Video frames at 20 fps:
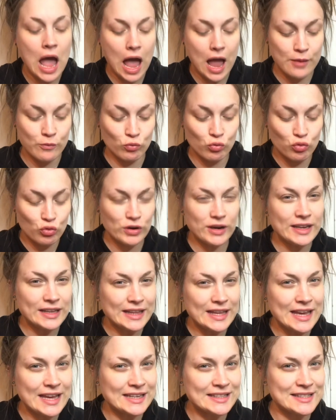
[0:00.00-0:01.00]
I'm
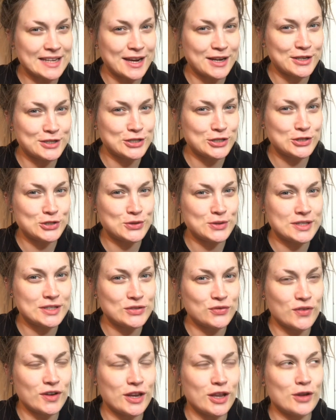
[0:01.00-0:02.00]
really excited to do
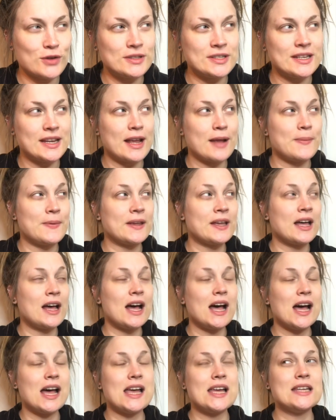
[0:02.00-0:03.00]
this video today
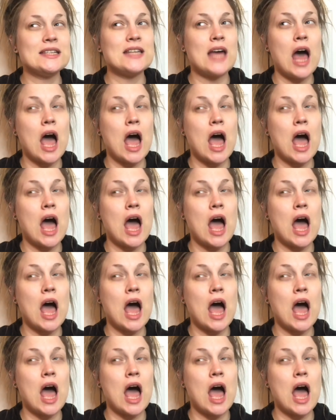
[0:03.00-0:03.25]
because